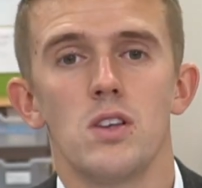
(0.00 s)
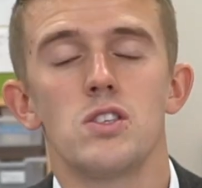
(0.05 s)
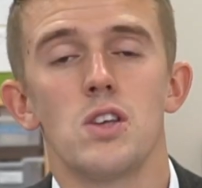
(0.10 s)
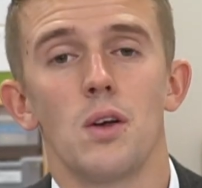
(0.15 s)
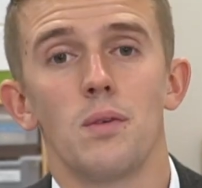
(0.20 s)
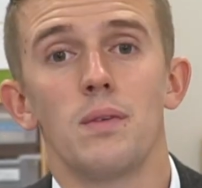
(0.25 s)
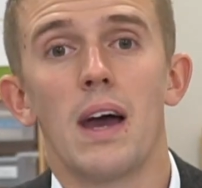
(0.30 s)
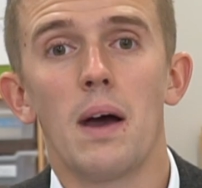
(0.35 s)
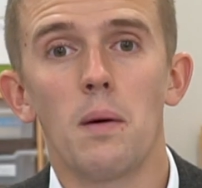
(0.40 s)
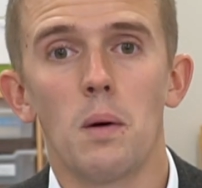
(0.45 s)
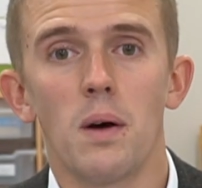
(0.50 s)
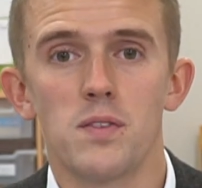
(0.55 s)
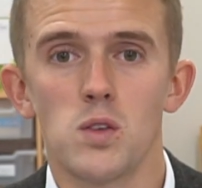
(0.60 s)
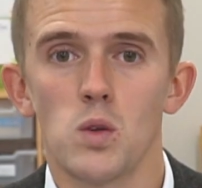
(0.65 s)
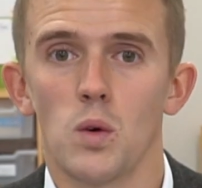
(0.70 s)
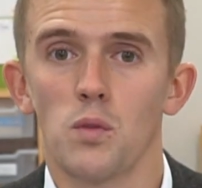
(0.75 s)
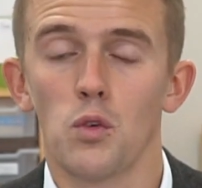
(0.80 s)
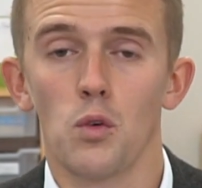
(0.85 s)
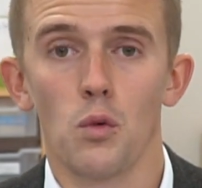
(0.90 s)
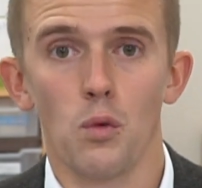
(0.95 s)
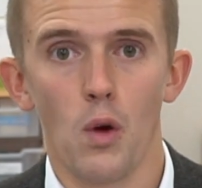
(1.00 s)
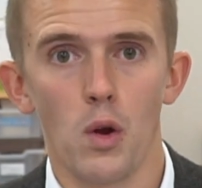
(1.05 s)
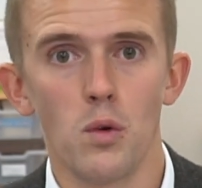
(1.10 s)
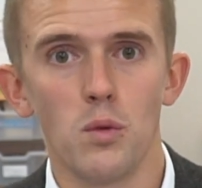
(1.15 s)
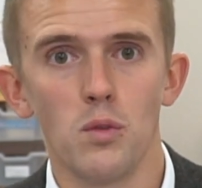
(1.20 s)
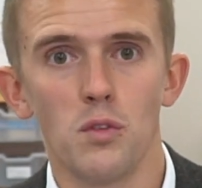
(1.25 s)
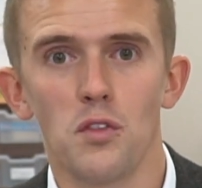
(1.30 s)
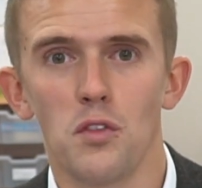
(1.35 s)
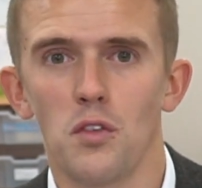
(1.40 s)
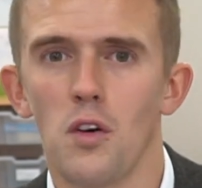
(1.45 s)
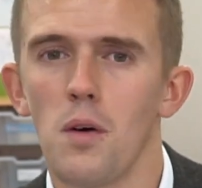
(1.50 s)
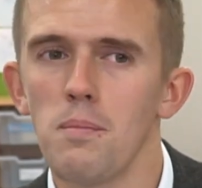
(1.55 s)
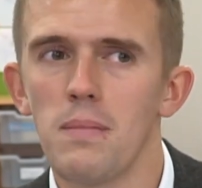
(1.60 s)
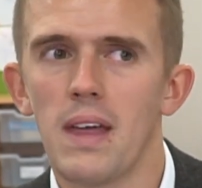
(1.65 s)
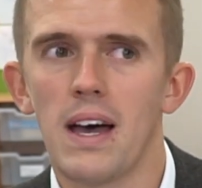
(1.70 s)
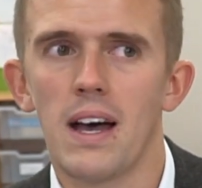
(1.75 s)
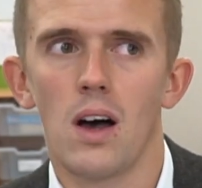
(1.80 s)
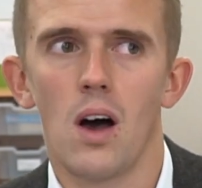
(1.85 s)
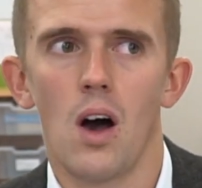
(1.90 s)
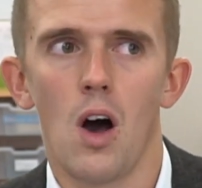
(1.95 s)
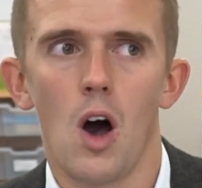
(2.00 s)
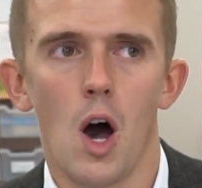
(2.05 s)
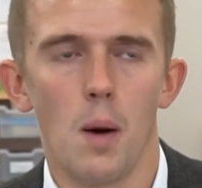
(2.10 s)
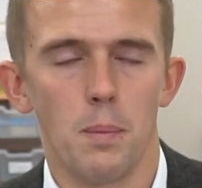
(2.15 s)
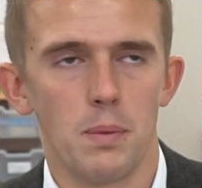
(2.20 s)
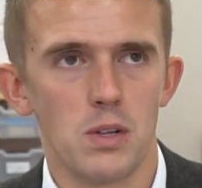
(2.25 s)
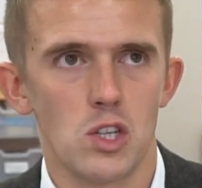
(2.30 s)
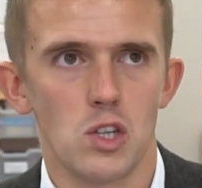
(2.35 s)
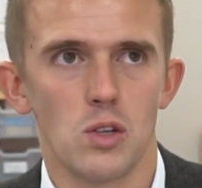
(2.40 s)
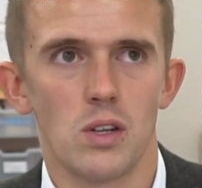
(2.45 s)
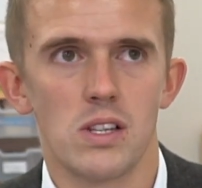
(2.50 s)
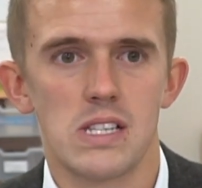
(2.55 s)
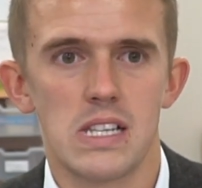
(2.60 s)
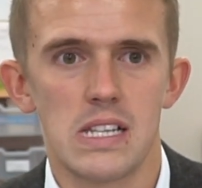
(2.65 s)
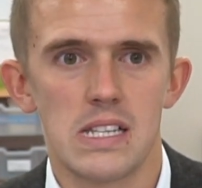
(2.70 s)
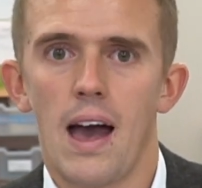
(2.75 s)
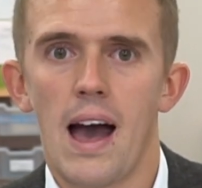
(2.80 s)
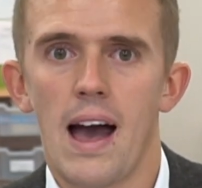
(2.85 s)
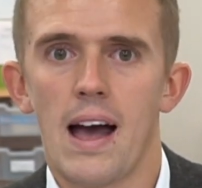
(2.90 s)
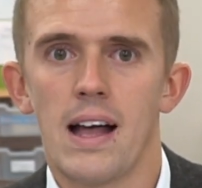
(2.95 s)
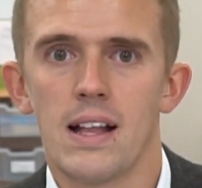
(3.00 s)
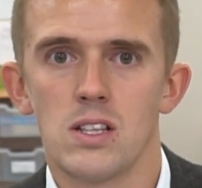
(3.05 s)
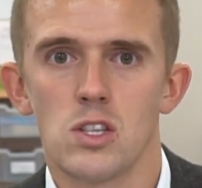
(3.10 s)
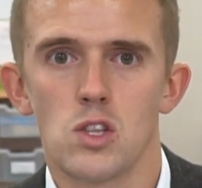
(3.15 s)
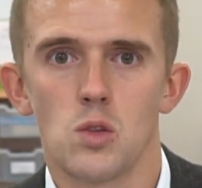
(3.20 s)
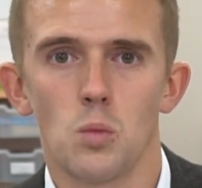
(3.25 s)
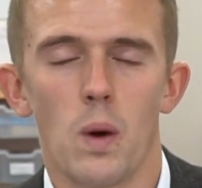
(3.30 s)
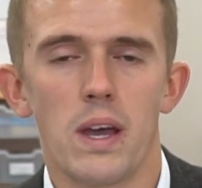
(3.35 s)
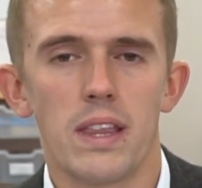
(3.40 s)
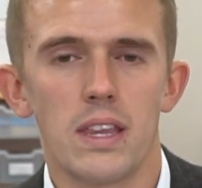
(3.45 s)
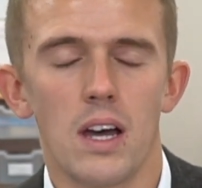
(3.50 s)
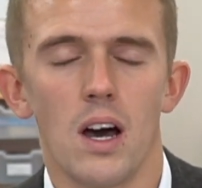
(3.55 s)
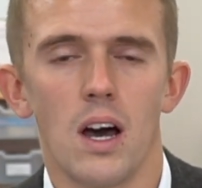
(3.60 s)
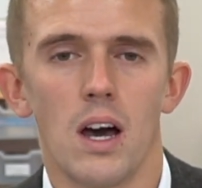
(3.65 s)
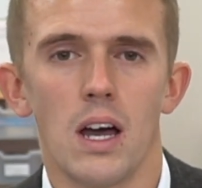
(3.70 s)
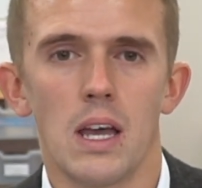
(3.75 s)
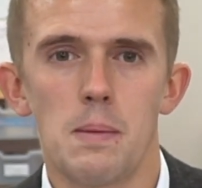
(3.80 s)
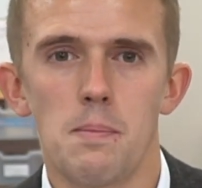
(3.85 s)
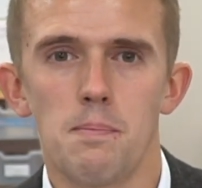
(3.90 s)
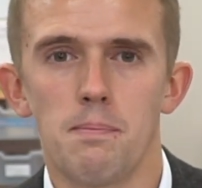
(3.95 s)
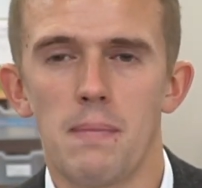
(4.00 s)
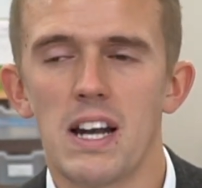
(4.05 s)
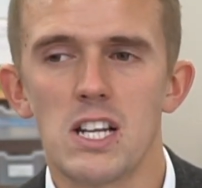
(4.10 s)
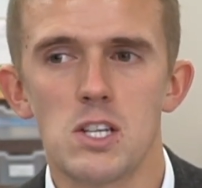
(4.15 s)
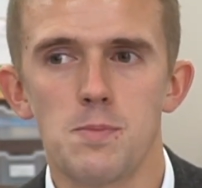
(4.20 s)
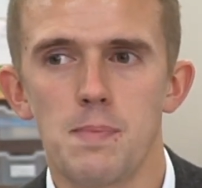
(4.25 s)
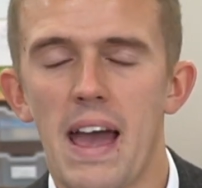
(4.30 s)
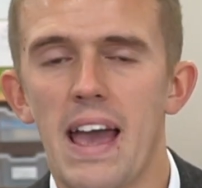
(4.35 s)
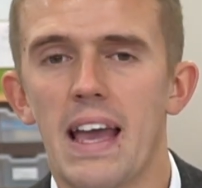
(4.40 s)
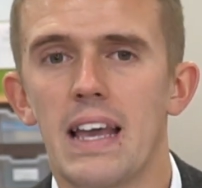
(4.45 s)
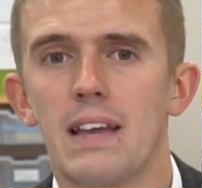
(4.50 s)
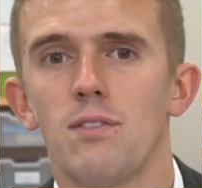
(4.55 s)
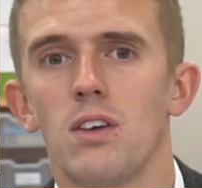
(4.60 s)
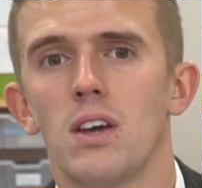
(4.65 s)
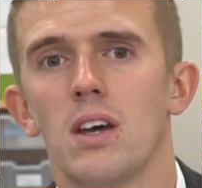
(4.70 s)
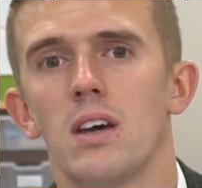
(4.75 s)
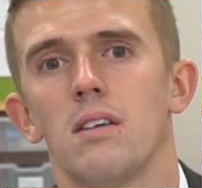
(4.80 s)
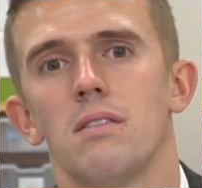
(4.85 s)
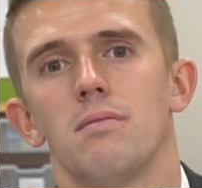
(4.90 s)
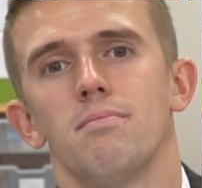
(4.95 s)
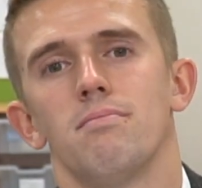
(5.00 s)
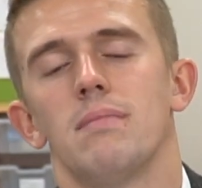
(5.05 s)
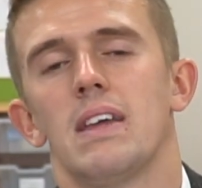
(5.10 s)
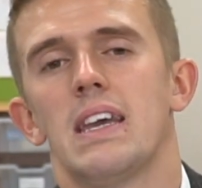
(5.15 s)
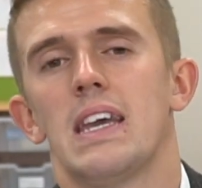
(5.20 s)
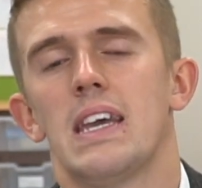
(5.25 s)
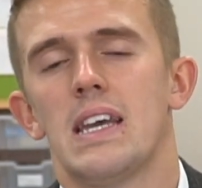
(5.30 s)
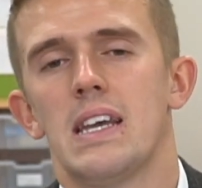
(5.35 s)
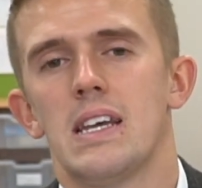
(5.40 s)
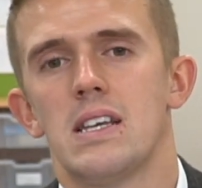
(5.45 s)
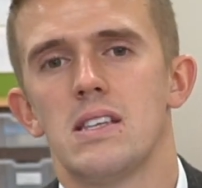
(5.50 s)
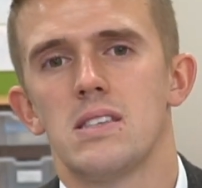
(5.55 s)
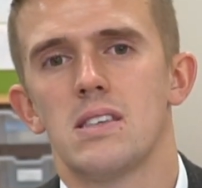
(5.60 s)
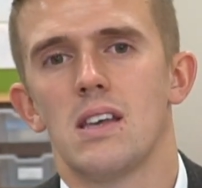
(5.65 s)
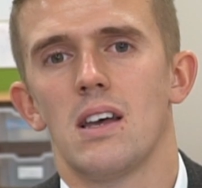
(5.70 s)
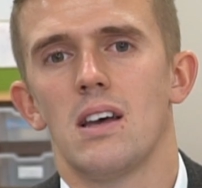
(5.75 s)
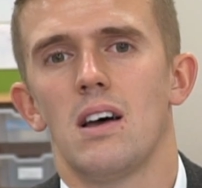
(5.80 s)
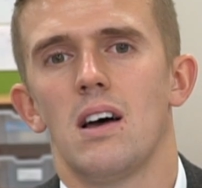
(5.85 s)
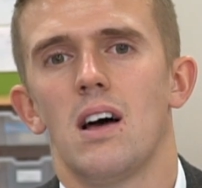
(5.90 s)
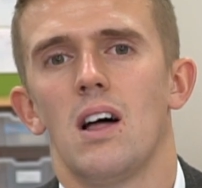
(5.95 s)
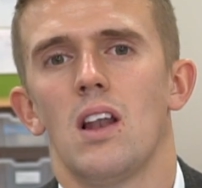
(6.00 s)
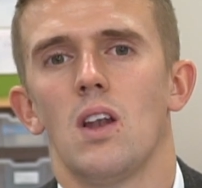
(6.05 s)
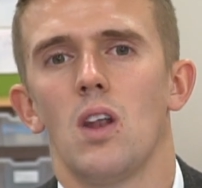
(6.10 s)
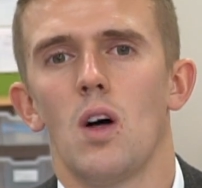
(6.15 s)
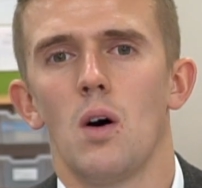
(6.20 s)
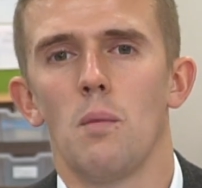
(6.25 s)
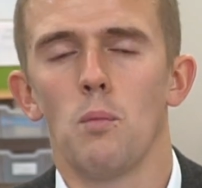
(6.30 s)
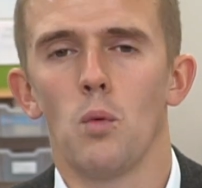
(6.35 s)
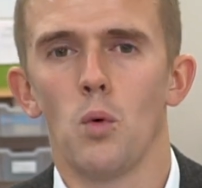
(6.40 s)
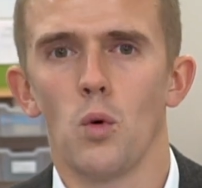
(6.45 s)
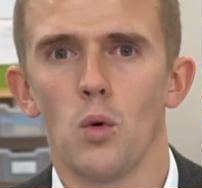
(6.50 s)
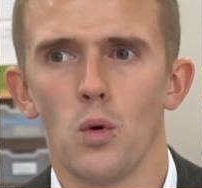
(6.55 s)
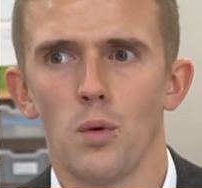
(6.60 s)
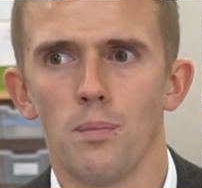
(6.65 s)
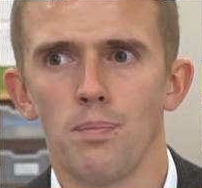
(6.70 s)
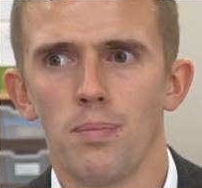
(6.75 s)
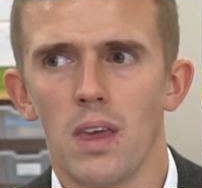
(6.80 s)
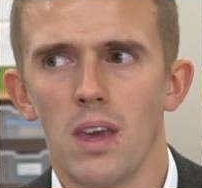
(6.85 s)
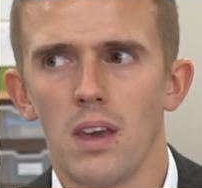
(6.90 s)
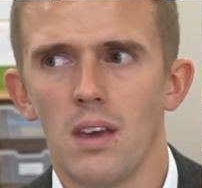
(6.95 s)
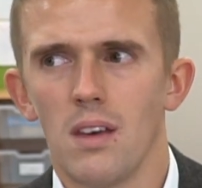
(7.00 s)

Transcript: So now I've sort of grown from that opportunity and the way that I manage behaviour is a lot more,